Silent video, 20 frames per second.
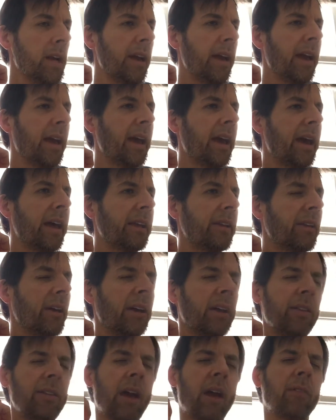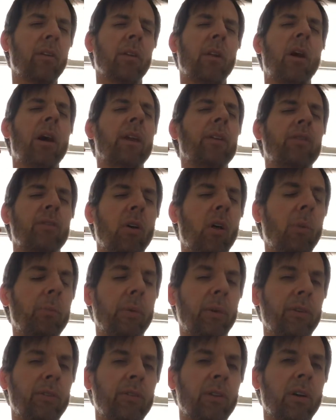and they have a lot of salt
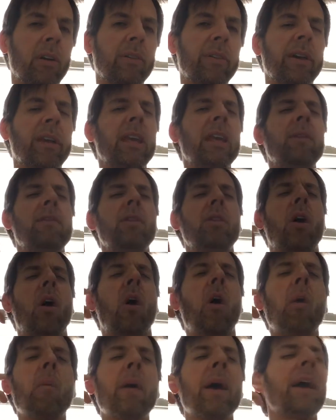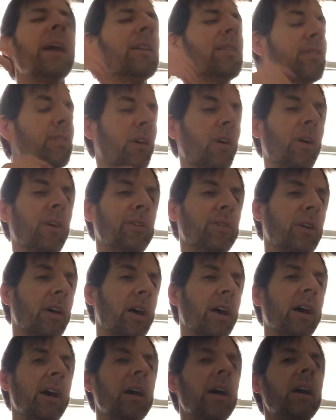per serving. Even the homemade
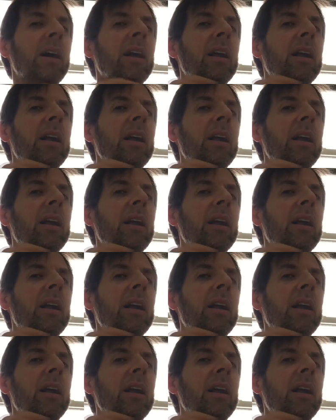salsa,